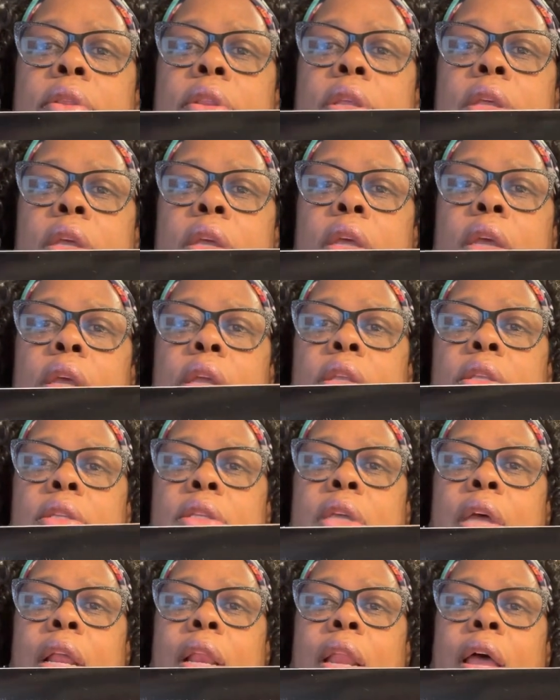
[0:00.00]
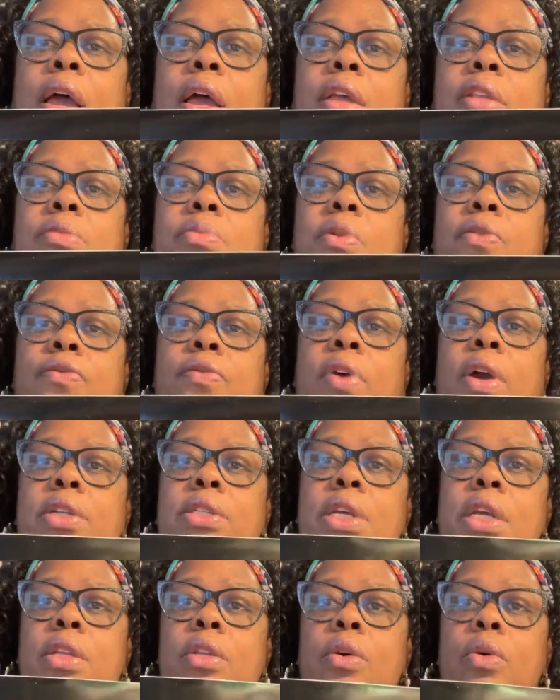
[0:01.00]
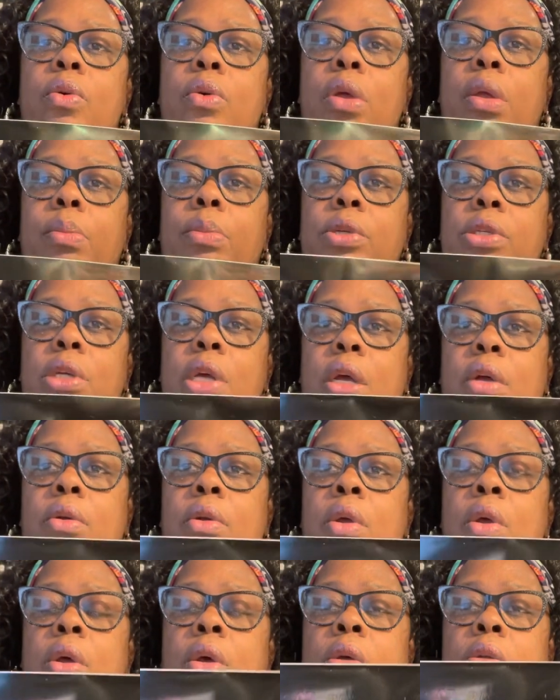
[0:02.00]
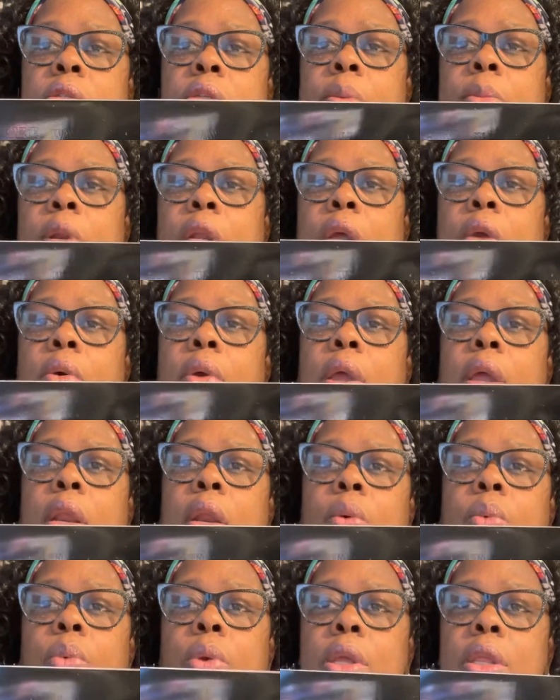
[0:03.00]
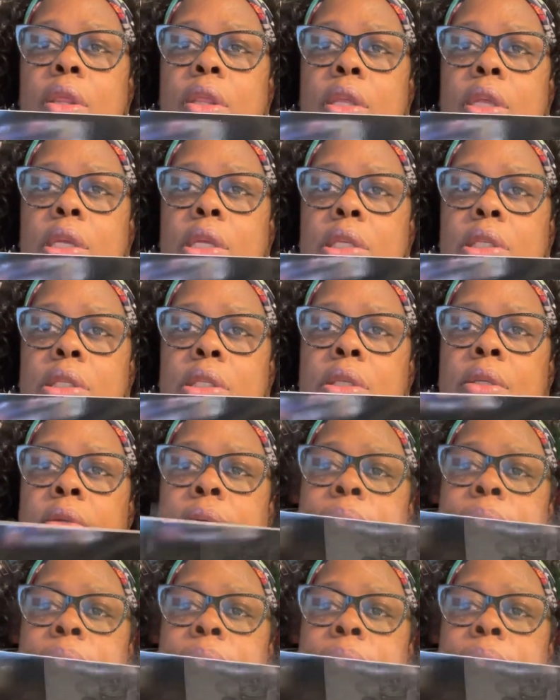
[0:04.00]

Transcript: the inside lines before I take the whole image out. So I'm going to go ahead and weed these.